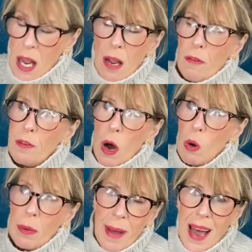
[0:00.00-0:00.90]

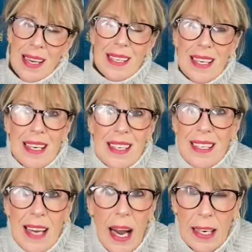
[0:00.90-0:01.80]
Vogue magazine is
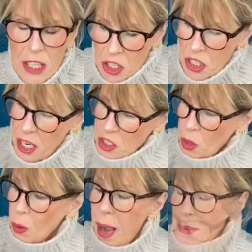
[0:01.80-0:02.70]
not going to change the
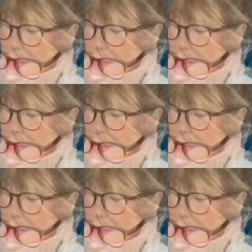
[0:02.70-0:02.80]
world. I mean,